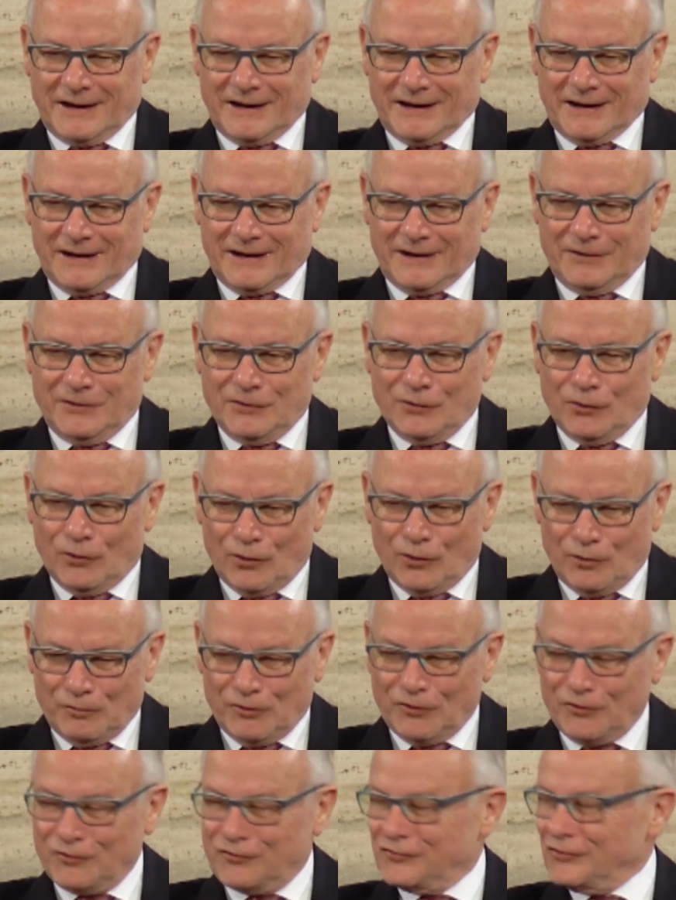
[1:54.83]
a
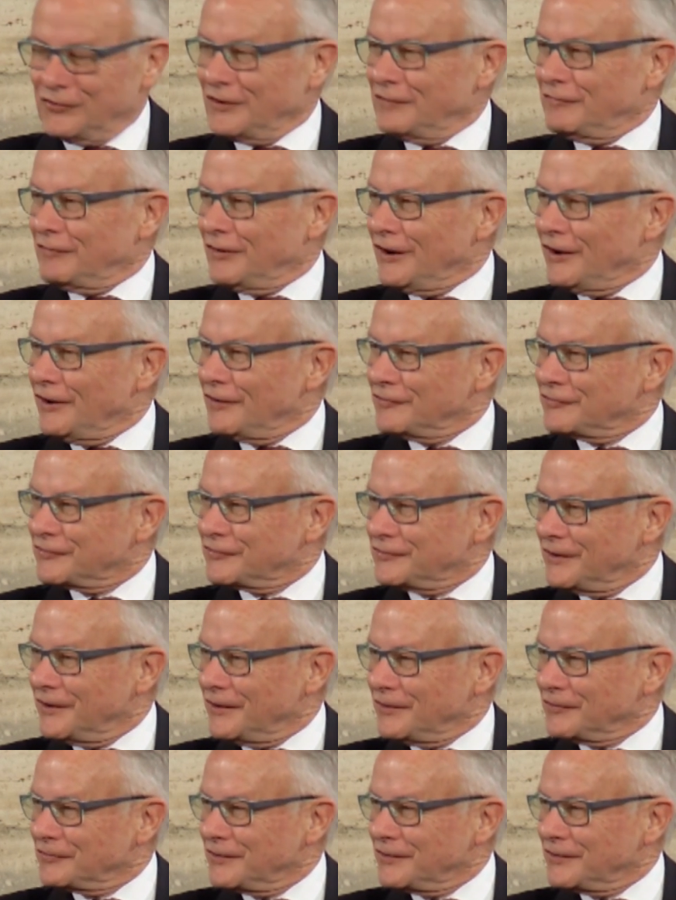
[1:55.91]
normal sort of a lifestyle.